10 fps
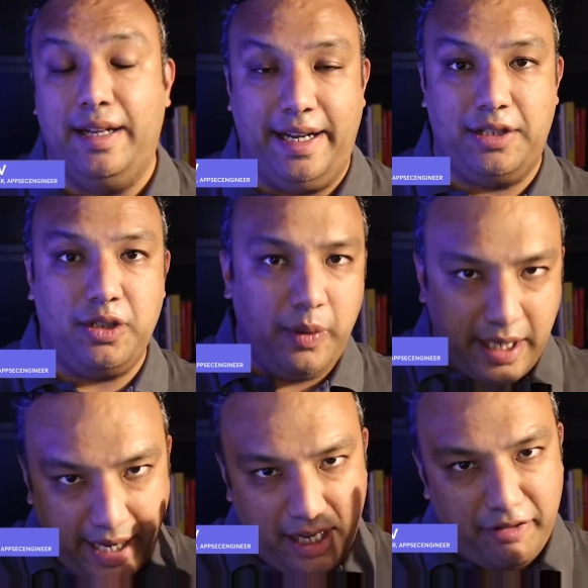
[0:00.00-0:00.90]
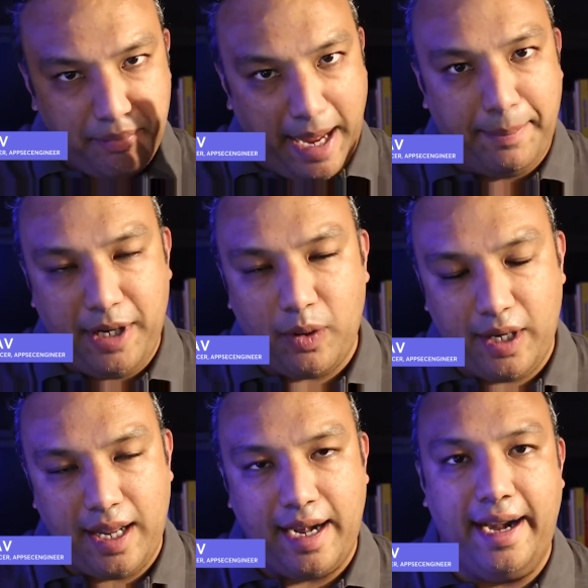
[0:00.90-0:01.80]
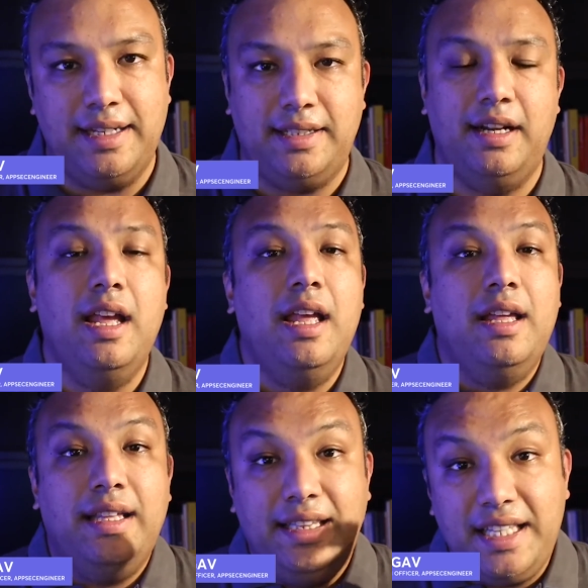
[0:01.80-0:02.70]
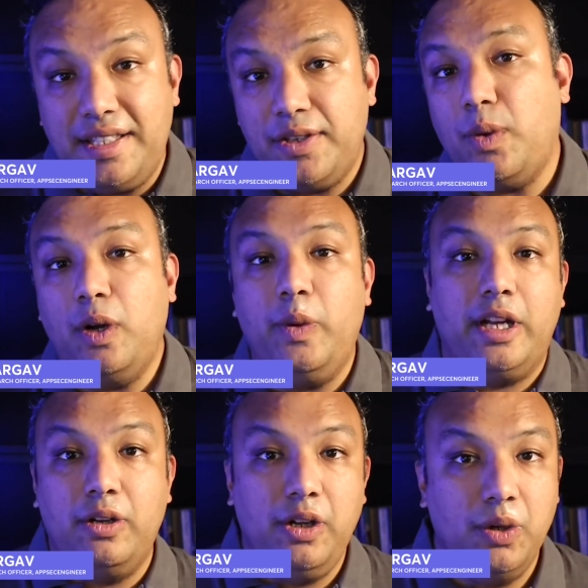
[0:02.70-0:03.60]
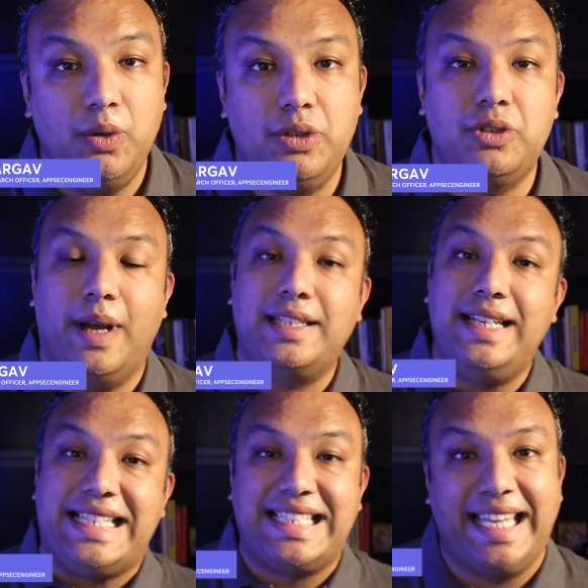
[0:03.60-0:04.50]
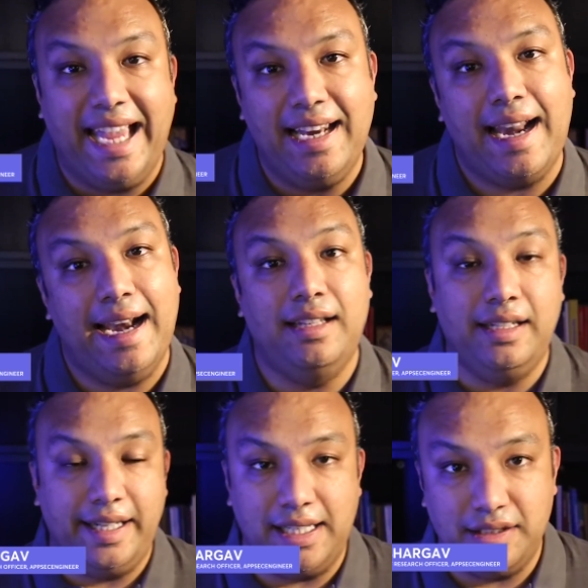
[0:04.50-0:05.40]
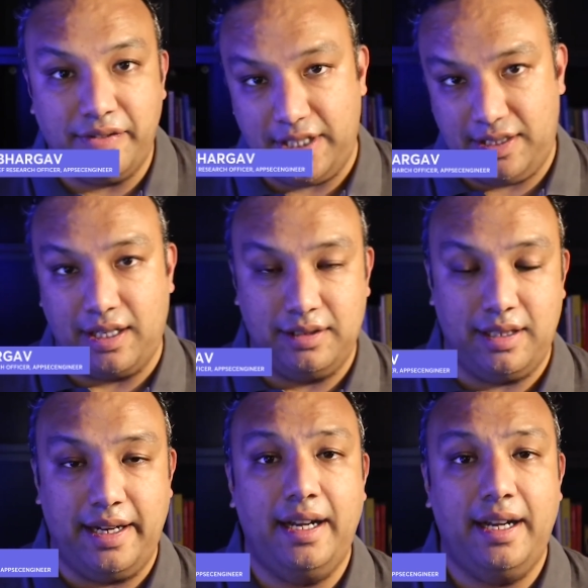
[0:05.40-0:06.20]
So we kind of mapped out in our heads that this is what we could use to actually scale our analytics infrastructure, right?